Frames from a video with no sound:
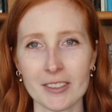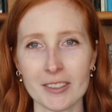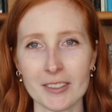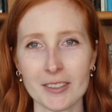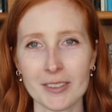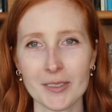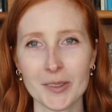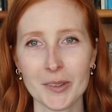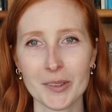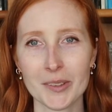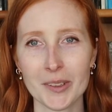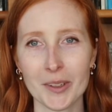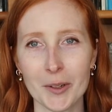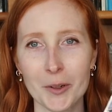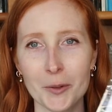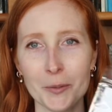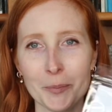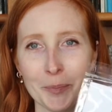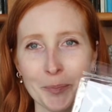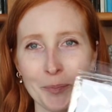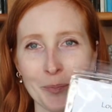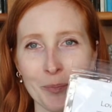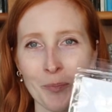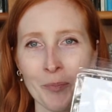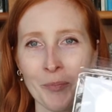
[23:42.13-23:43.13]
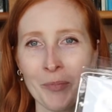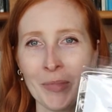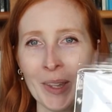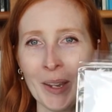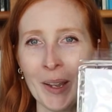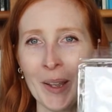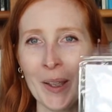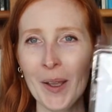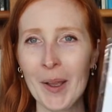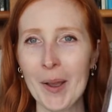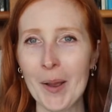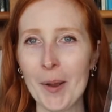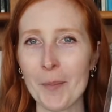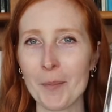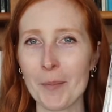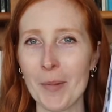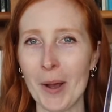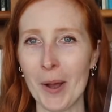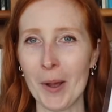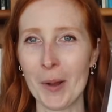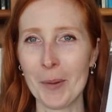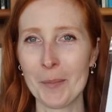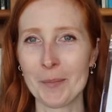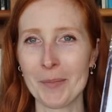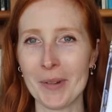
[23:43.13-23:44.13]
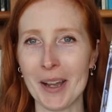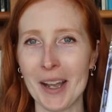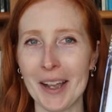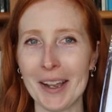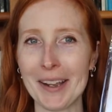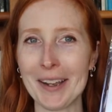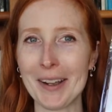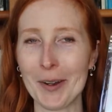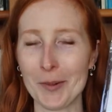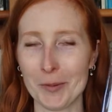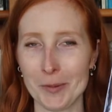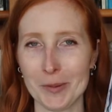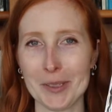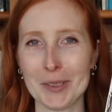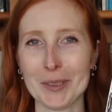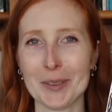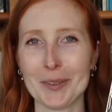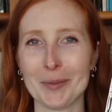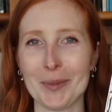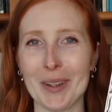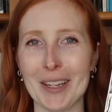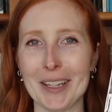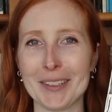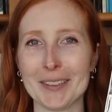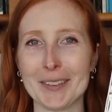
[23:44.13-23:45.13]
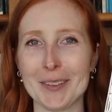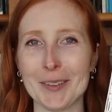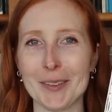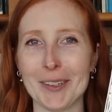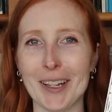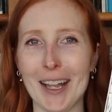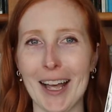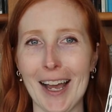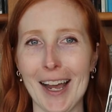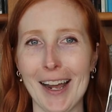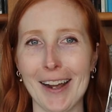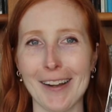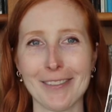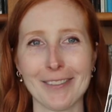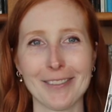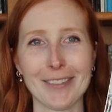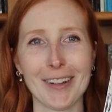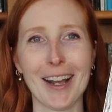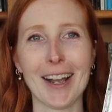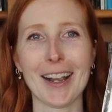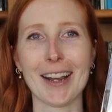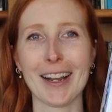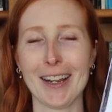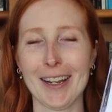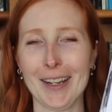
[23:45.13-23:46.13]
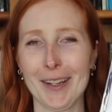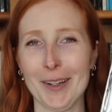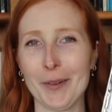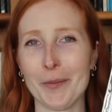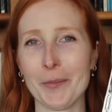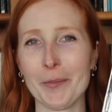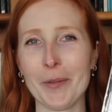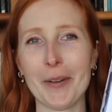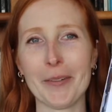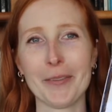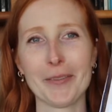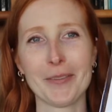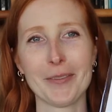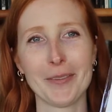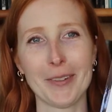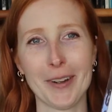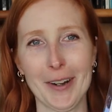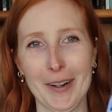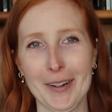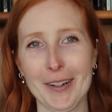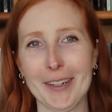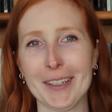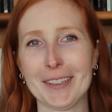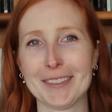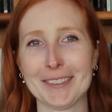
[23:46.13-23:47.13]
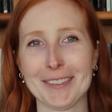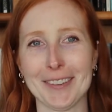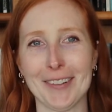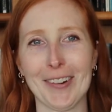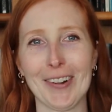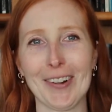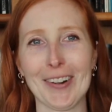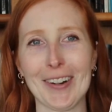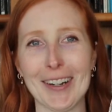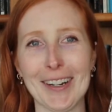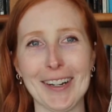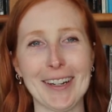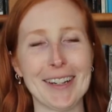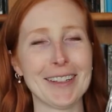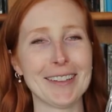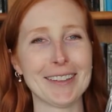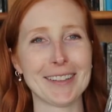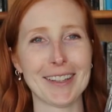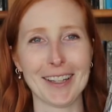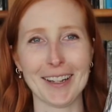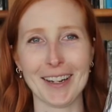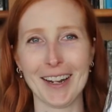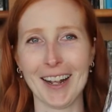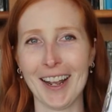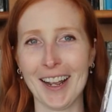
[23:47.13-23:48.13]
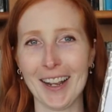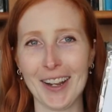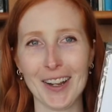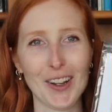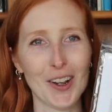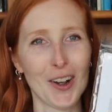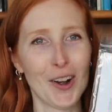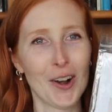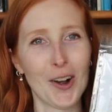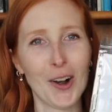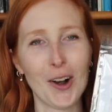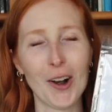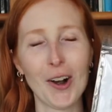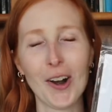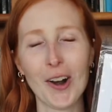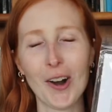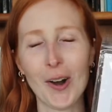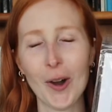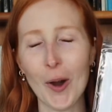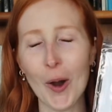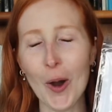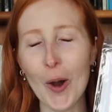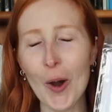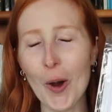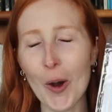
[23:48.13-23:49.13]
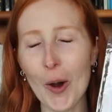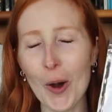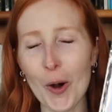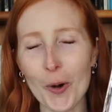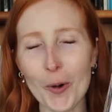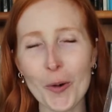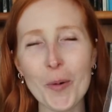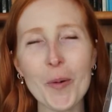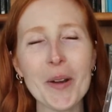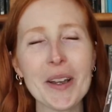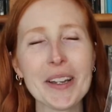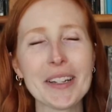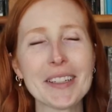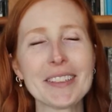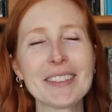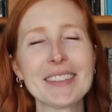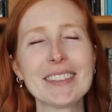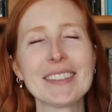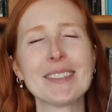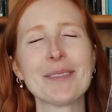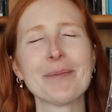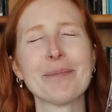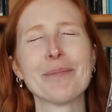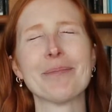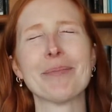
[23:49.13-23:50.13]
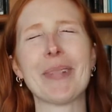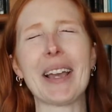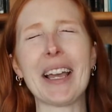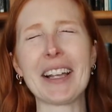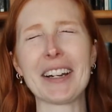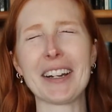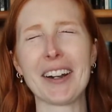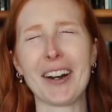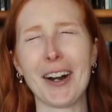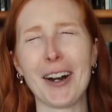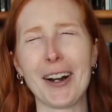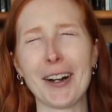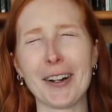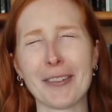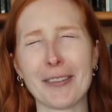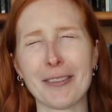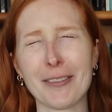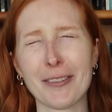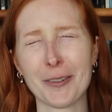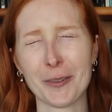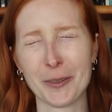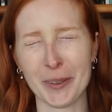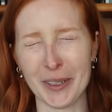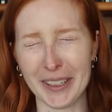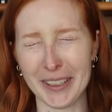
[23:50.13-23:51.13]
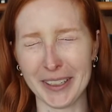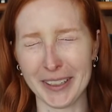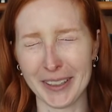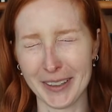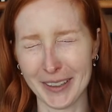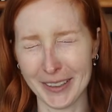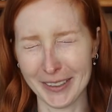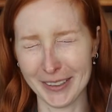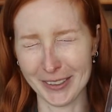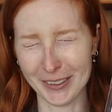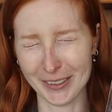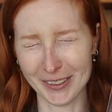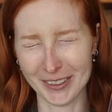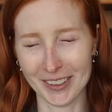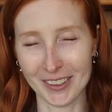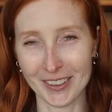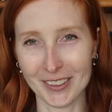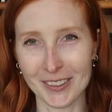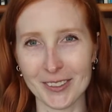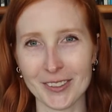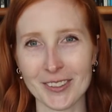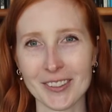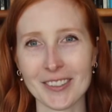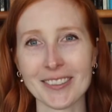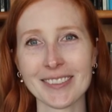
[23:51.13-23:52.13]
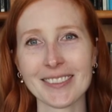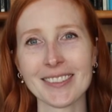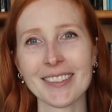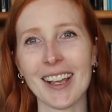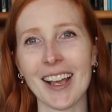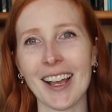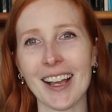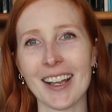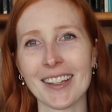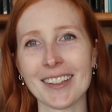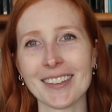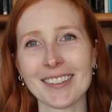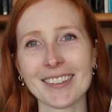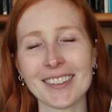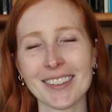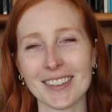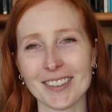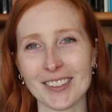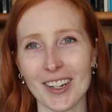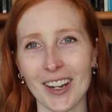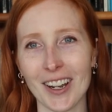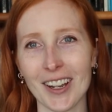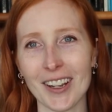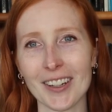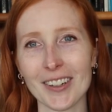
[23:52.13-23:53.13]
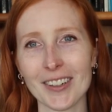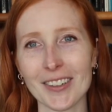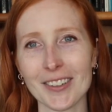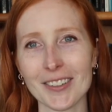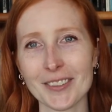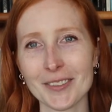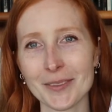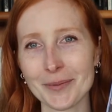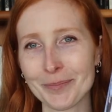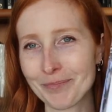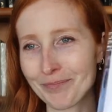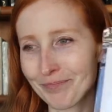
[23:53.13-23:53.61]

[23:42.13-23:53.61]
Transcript: So, Mom, I hope this makes you laugh. I am very sorry that I always made off with your scissors as a child.